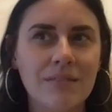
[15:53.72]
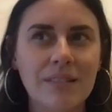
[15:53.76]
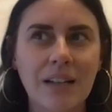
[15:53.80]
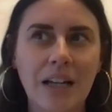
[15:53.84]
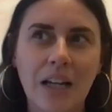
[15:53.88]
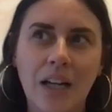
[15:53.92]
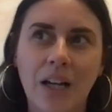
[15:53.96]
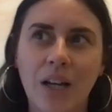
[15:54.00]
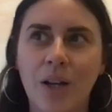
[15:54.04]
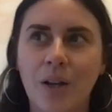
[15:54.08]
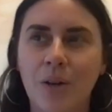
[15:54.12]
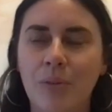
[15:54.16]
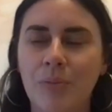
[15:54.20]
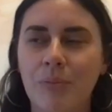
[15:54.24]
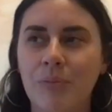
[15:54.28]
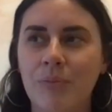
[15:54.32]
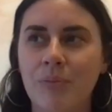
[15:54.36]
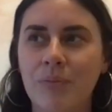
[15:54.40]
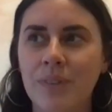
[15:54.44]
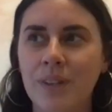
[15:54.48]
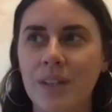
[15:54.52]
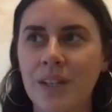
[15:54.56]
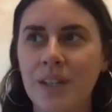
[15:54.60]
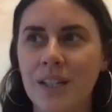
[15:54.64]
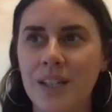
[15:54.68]

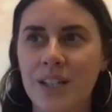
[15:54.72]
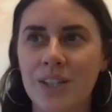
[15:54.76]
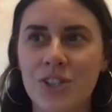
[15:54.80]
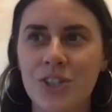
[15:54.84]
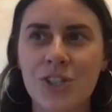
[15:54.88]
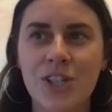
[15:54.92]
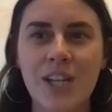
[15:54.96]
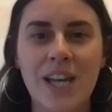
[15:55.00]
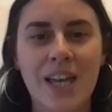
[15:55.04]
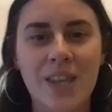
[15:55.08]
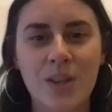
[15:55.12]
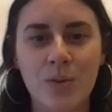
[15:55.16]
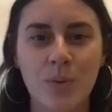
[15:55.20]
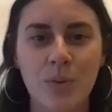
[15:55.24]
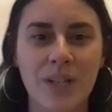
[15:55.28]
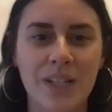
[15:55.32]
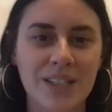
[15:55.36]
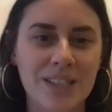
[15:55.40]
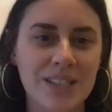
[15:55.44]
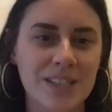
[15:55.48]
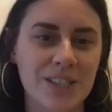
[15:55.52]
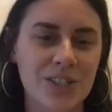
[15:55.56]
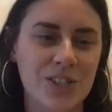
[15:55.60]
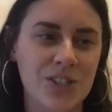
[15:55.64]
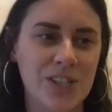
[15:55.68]
and share the
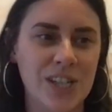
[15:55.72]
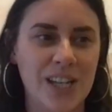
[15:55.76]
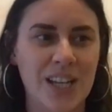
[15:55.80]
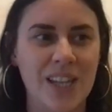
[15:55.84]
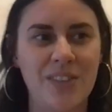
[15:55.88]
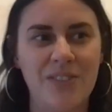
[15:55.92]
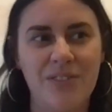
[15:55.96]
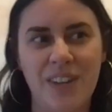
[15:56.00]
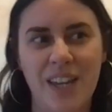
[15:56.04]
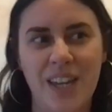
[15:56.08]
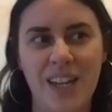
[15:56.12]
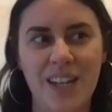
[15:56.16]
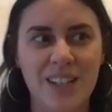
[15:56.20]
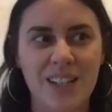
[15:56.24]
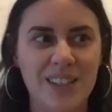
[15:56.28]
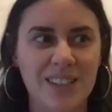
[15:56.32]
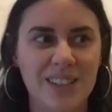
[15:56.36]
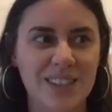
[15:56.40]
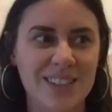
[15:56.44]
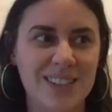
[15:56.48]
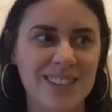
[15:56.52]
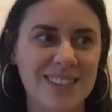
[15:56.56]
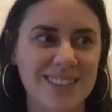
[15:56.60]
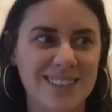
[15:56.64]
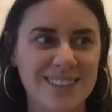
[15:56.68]
wins and share the
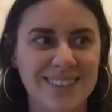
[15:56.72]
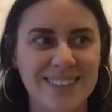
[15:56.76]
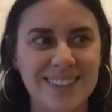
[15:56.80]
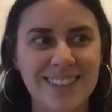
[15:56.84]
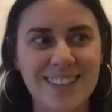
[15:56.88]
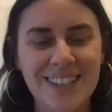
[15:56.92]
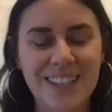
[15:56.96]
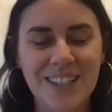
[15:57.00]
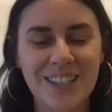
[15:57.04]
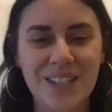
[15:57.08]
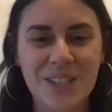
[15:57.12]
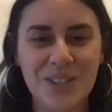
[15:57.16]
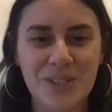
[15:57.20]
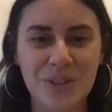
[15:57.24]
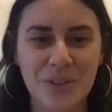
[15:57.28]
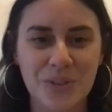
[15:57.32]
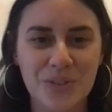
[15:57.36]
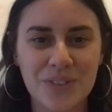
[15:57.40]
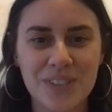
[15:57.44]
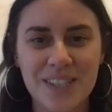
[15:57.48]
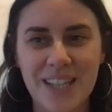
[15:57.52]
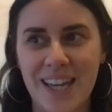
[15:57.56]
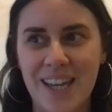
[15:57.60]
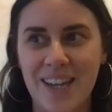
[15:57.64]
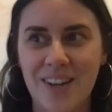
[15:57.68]
failures and sort of
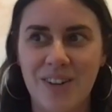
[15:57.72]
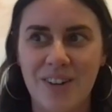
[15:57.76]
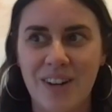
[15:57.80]
say,